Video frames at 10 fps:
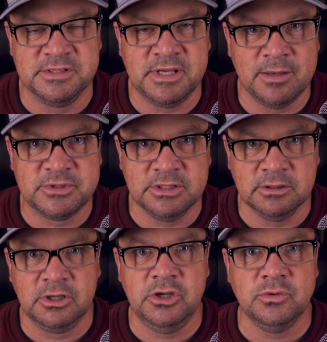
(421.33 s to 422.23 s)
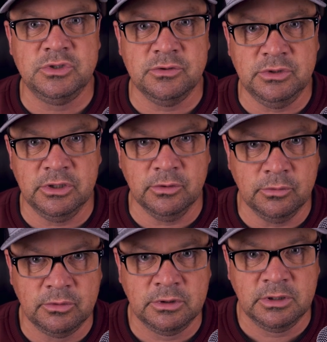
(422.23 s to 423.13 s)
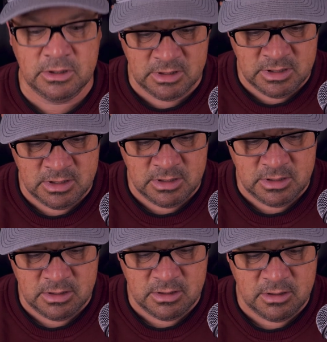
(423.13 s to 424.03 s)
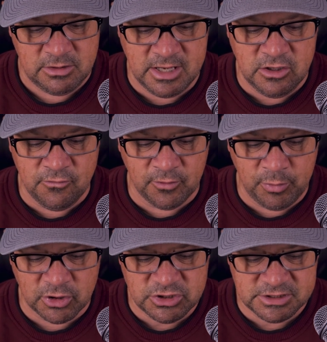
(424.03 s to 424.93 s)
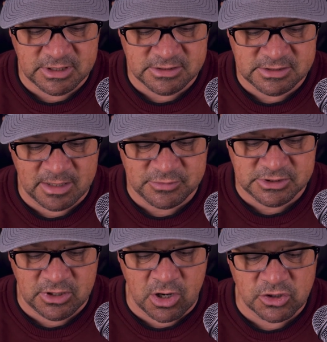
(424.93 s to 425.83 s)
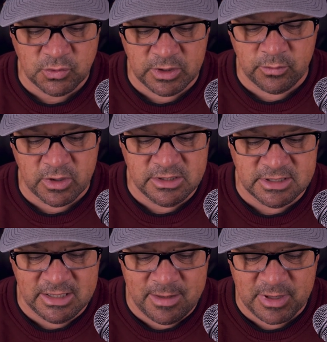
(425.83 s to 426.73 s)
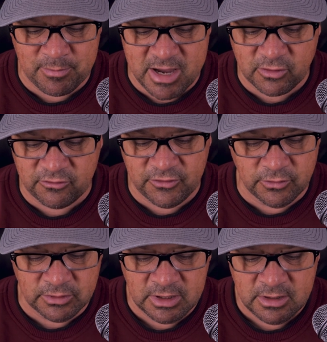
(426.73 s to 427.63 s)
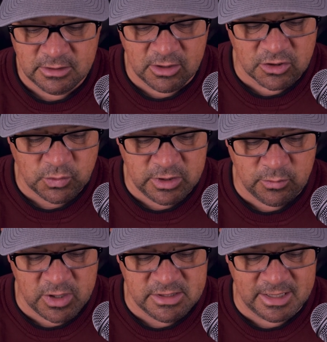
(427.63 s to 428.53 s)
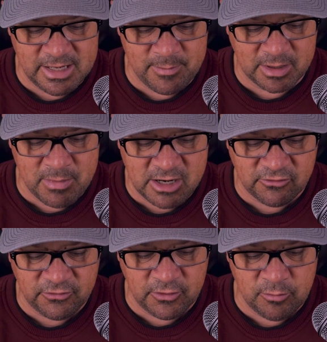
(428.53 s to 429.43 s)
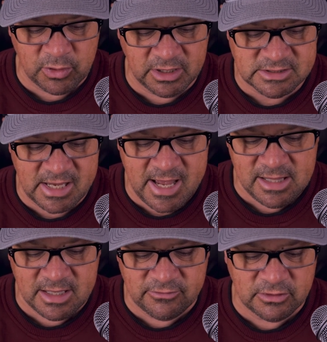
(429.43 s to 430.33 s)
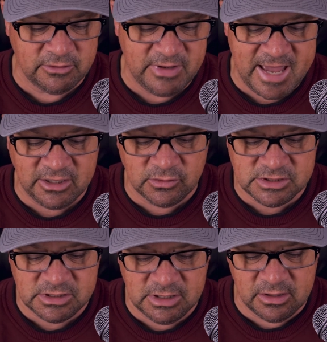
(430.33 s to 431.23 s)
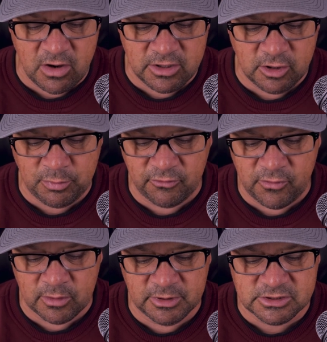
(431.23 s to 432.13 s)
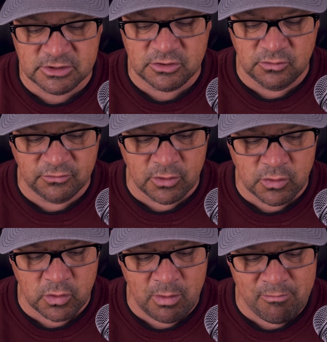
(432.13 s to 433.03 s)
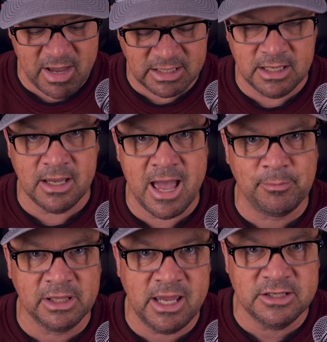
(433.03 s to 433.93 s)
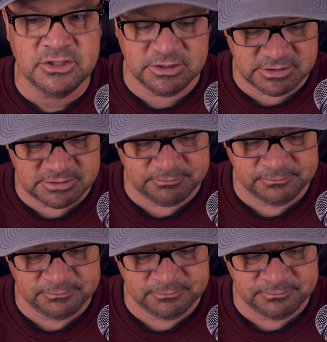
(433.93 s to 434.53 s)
Samson Q2U. Thank you for purchasing Samson R21 Dynamic Microphone. The R21 Dynamic Microphone brings a high level of accuracy and audio performance to vocal miking applications.